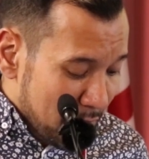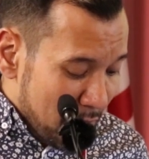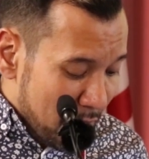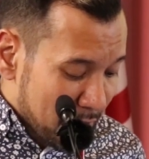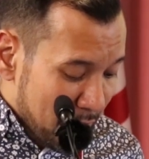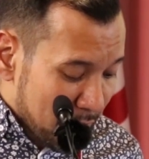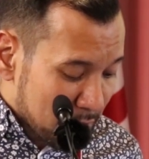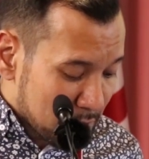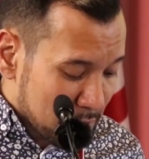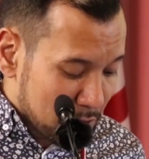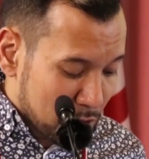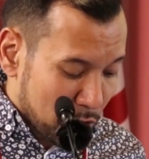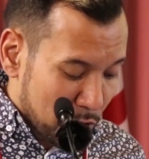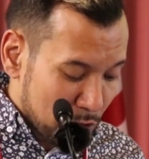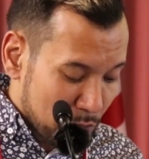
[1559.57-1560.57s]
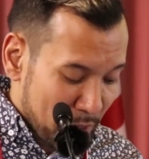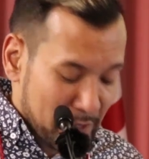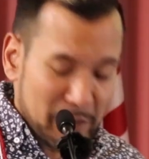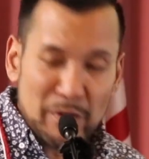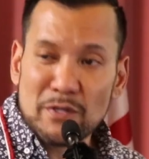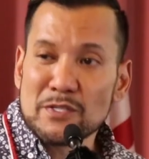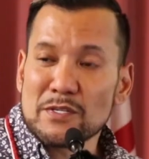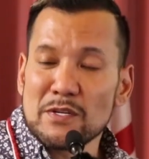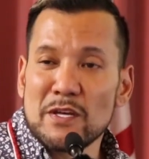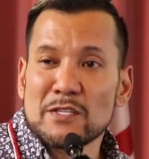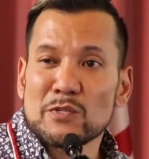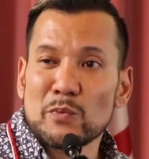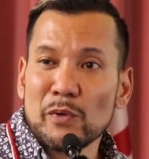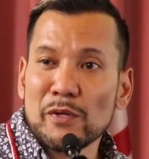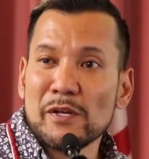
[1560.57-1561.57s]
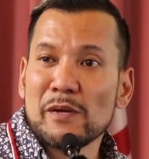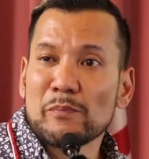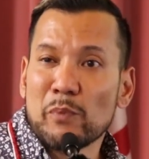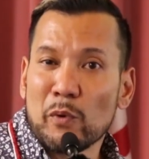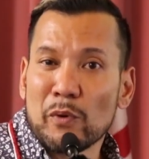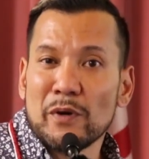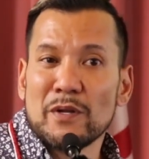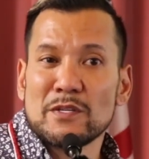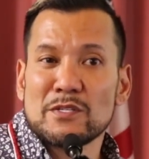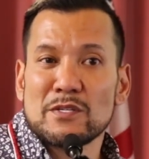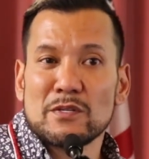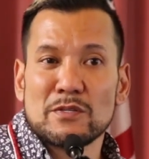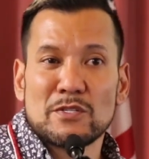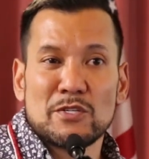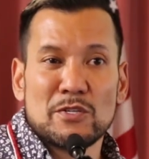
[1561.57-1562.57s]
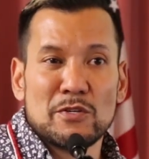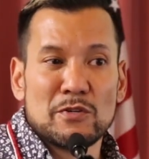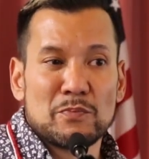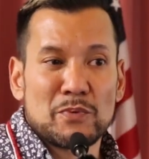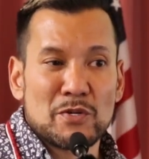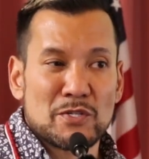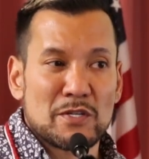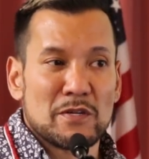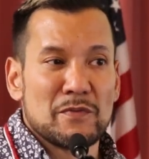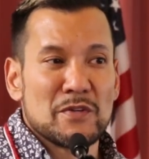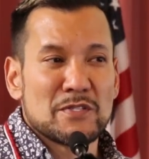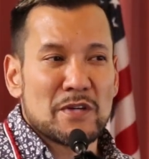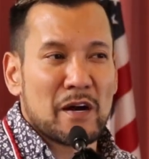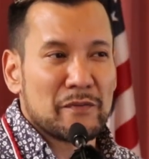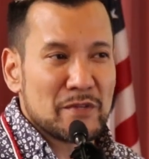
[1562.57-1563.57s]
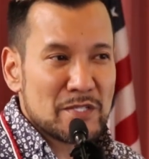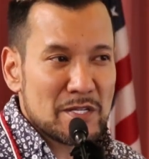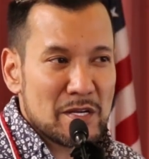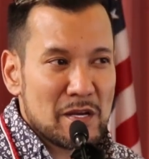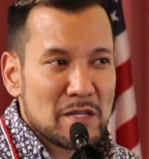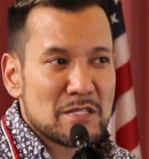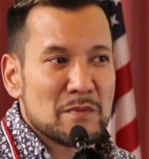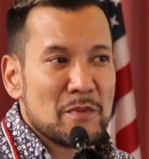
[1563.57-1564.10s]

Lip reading: Again, court records, it's really important to preserve the sovereignty and to